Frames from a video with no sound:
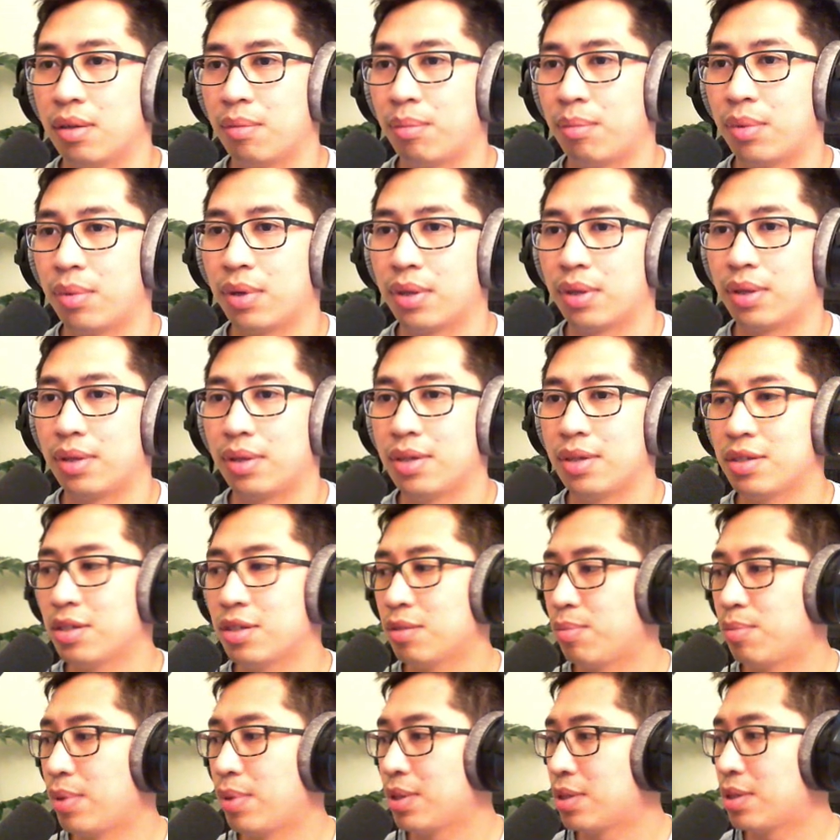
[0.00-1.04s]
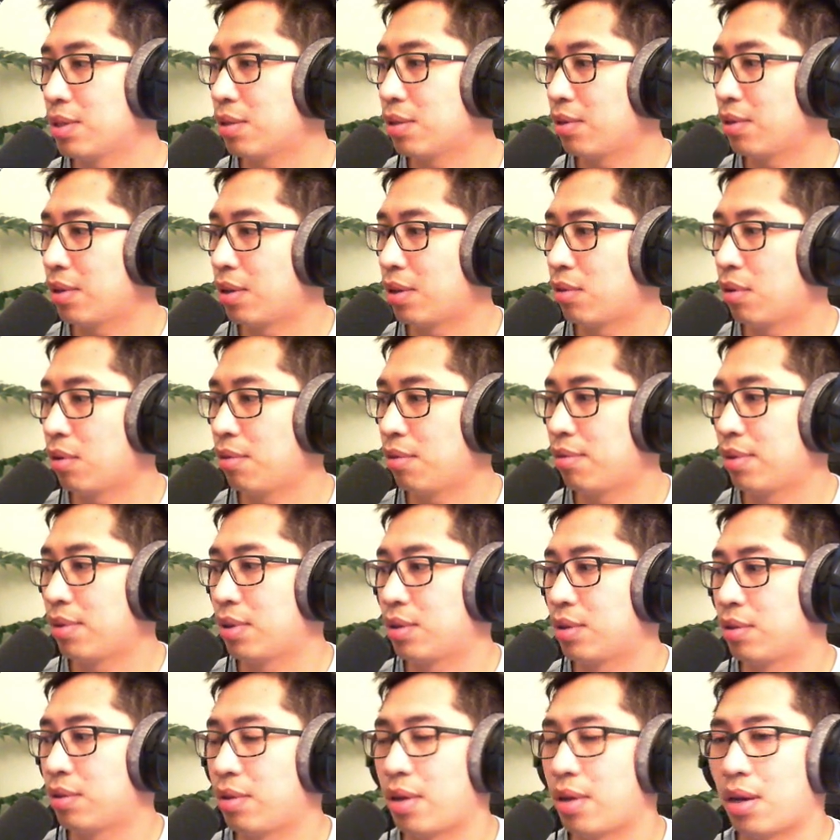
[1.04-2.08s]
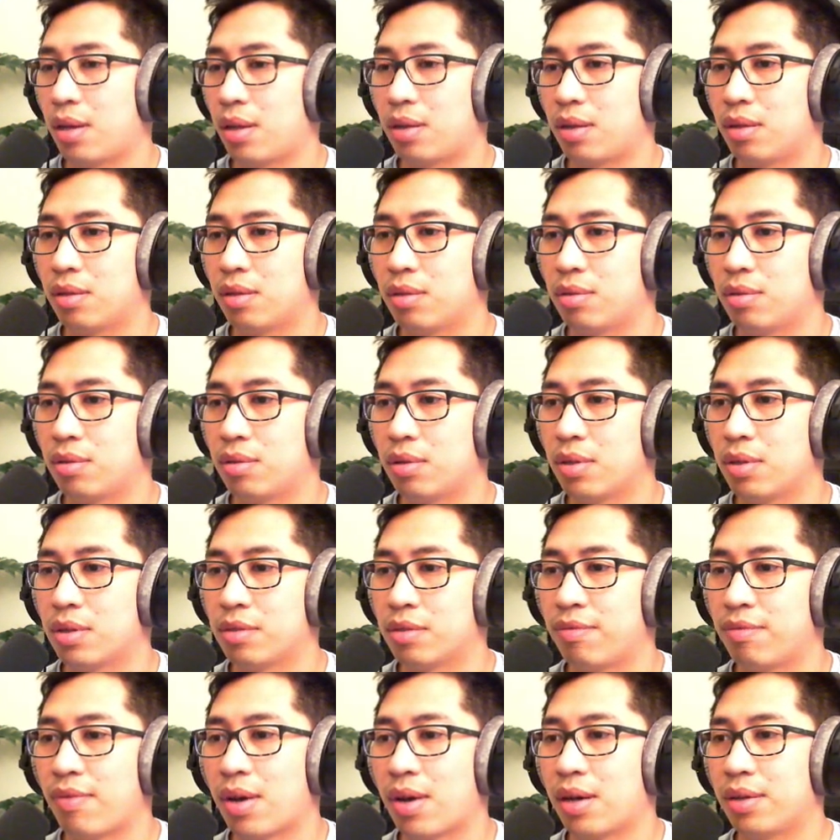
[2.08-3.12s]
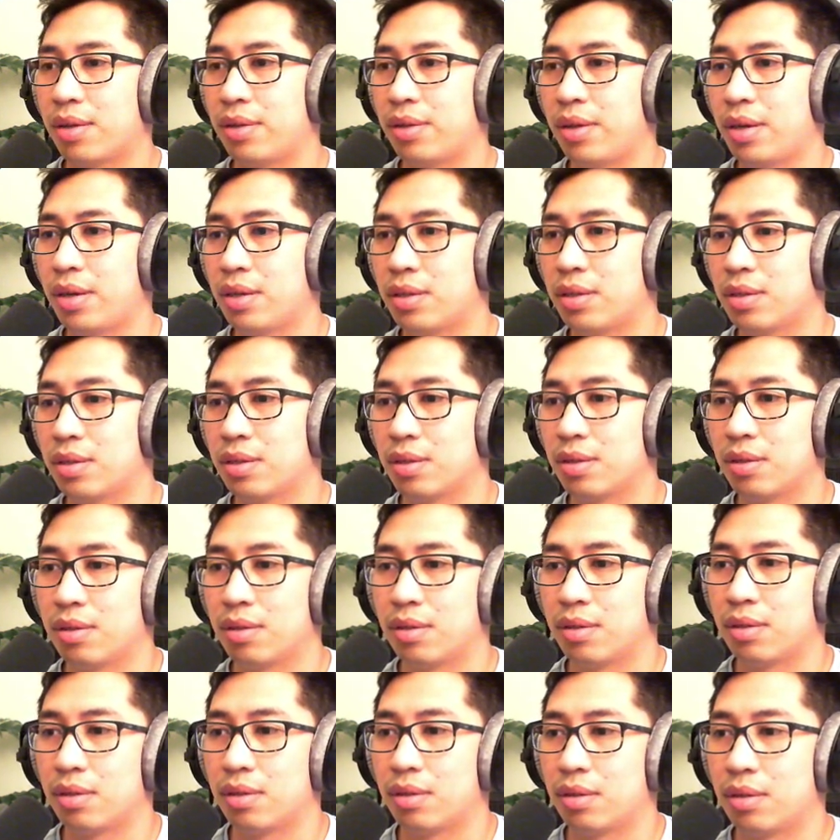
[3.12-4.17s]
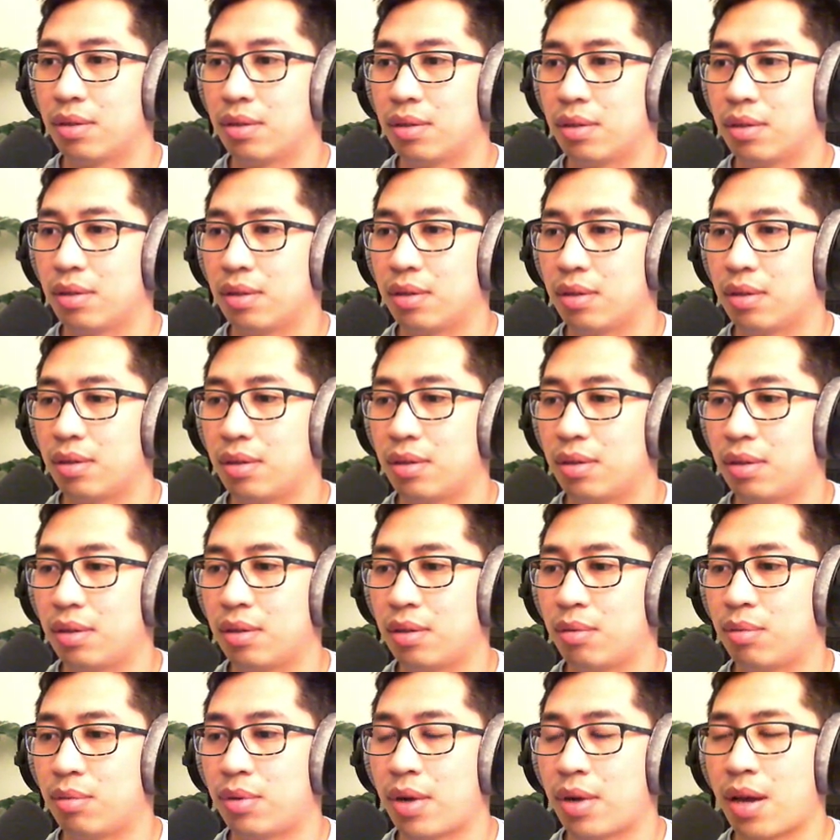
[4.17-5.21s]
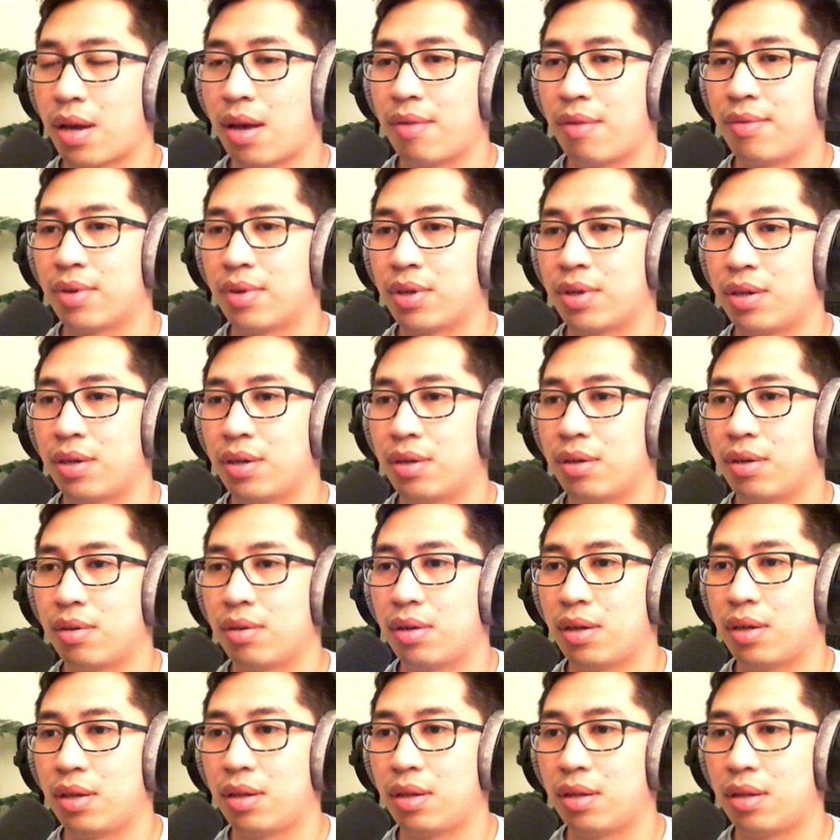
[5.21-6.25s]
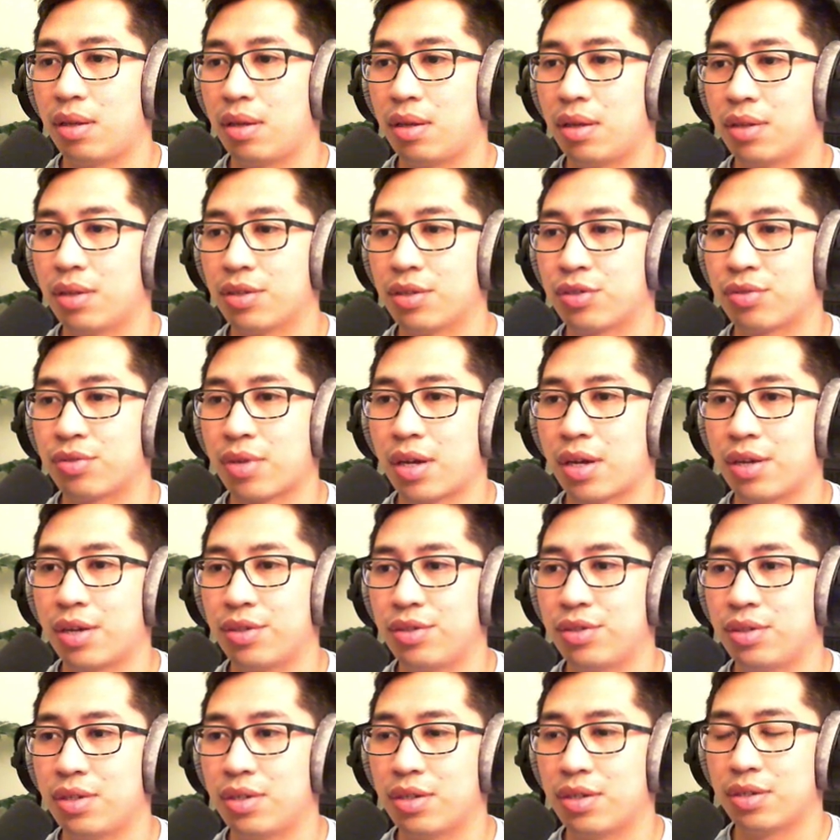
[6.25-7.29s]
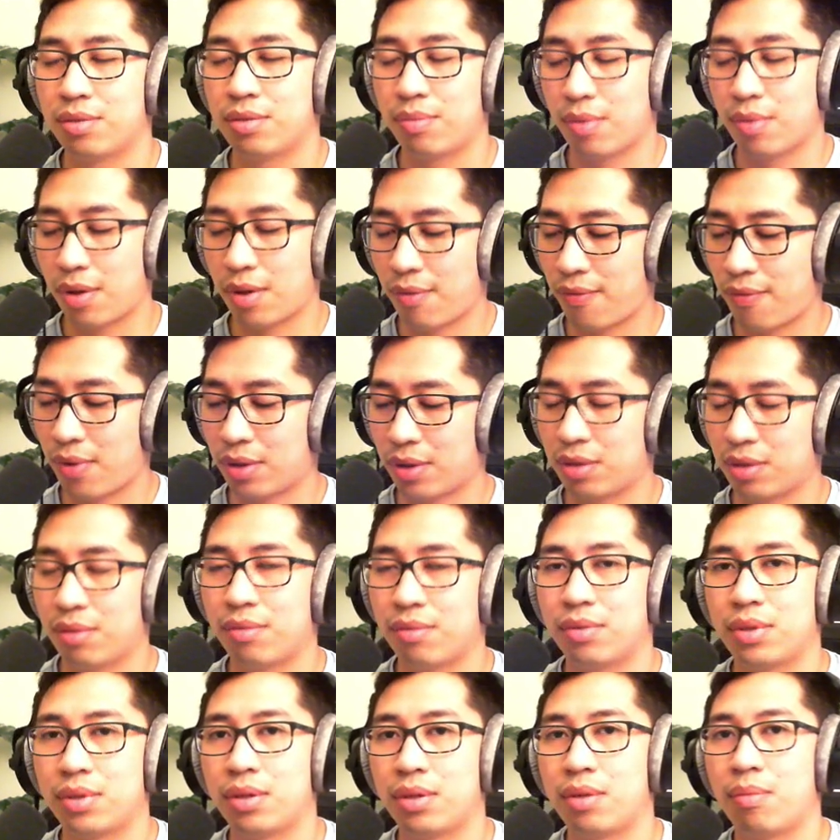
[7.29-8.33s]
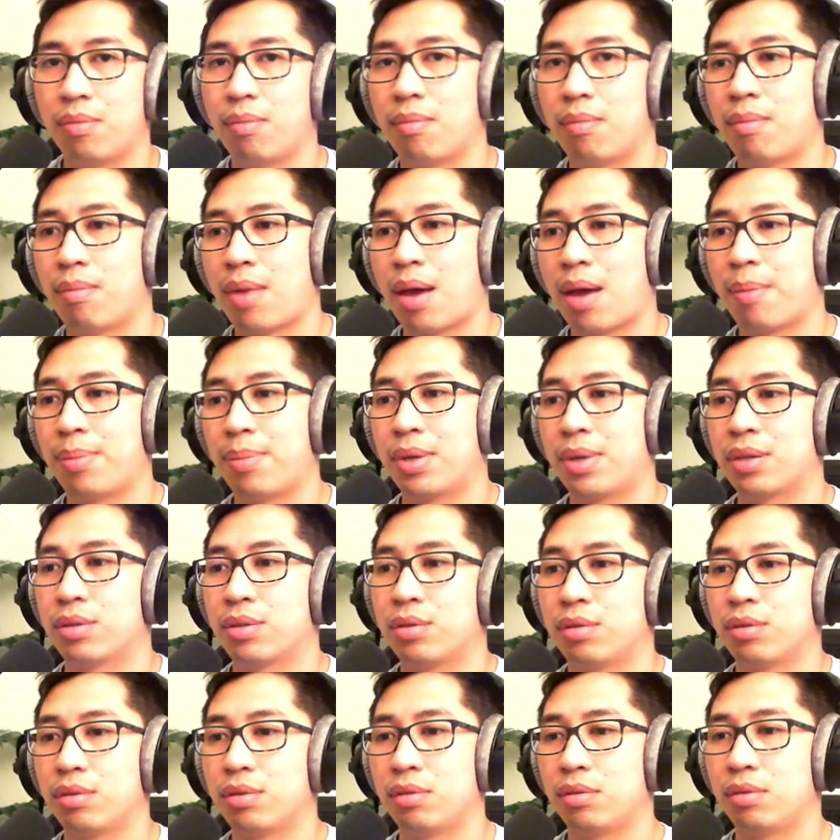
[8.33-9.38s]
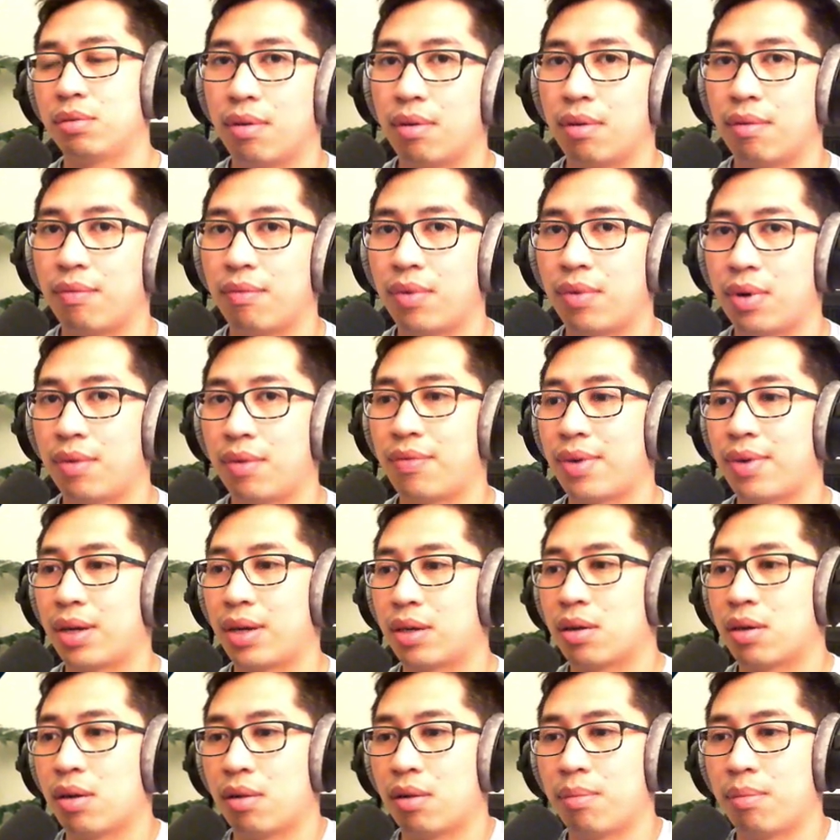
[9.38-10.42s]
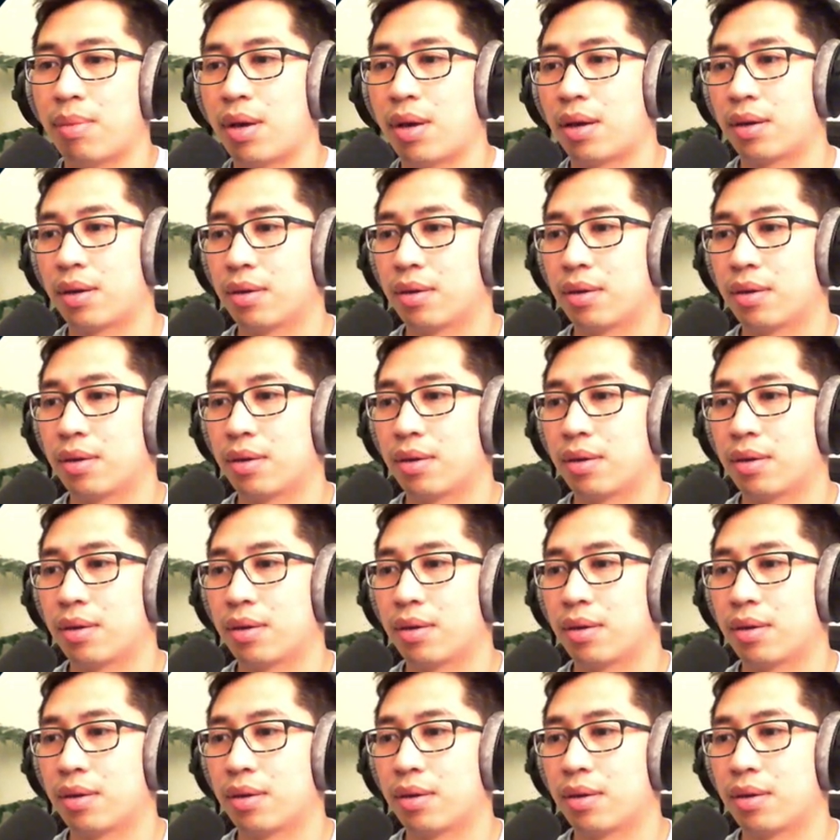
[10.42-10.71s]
But this is basically equivalent to that. This validate that we're having here in the strategy is effectively mapping to verify callback,